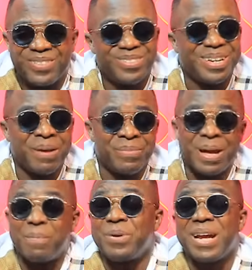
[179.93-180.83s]
To them,
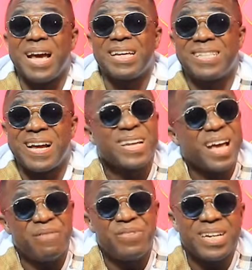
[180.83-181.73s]
their prayer is that
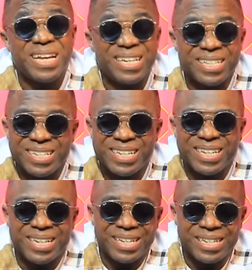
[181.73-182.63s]
every day
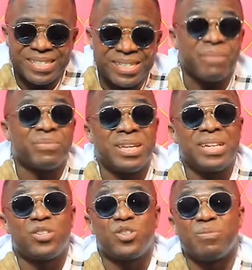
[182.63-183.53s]

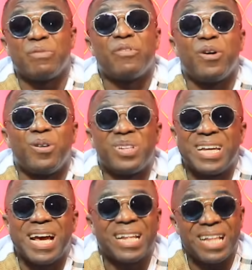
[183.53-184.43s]
something should befall
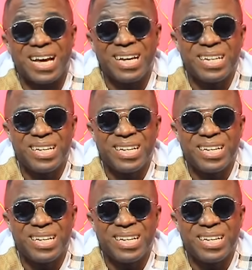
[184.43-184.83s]
the other